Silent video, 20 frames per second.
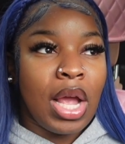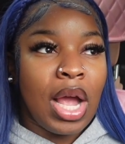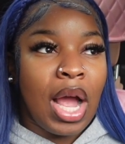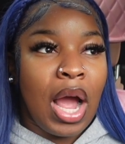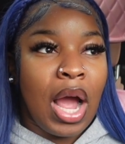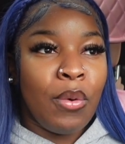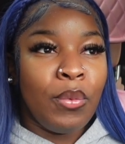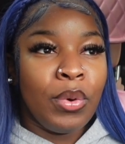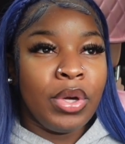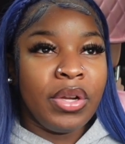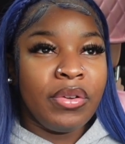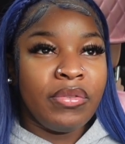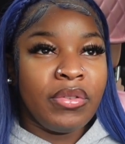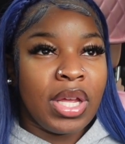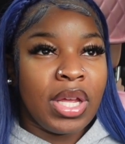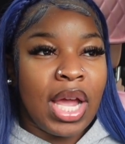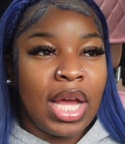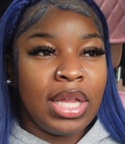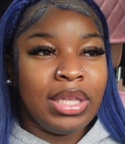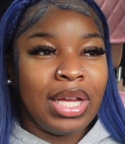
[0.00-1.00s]
I wonder if
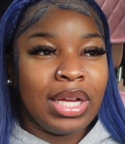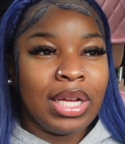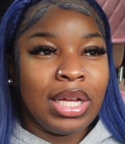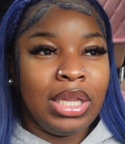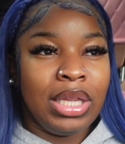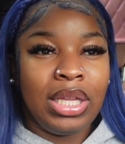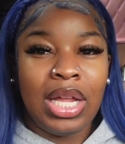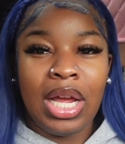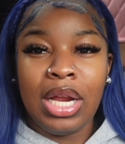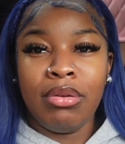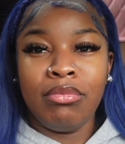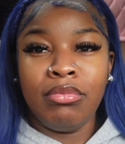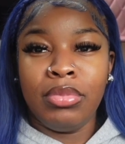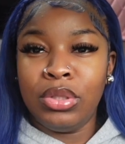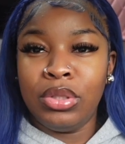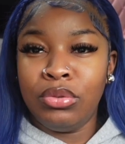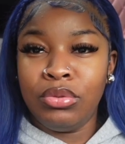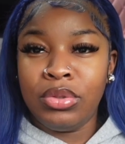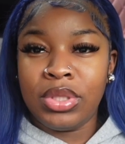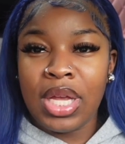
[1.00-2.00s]
they got, like, a light
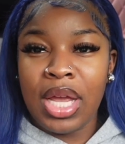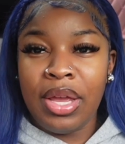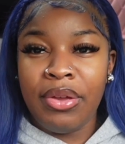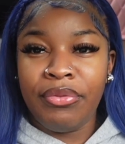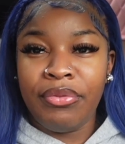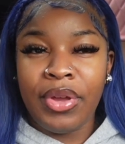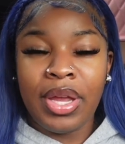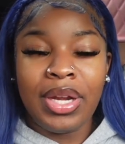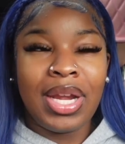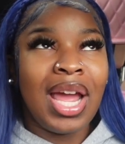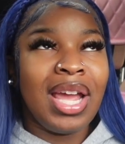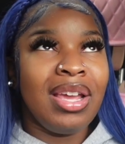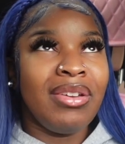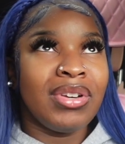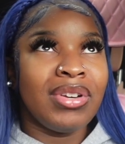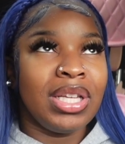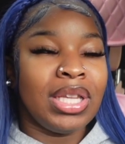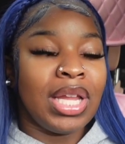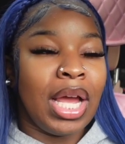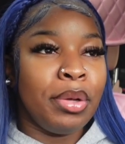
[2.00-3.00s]
blue type fit. Not
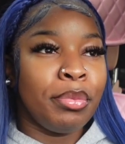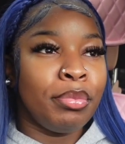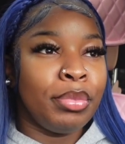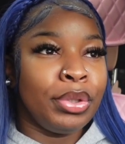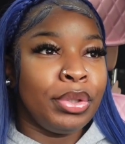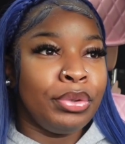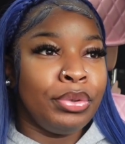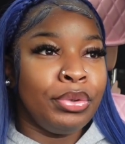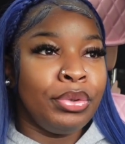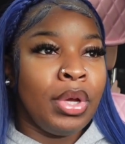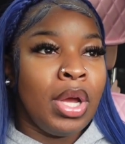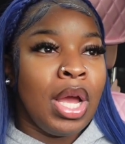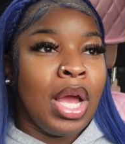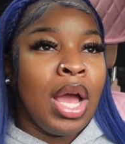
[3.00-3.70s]
even a light blue.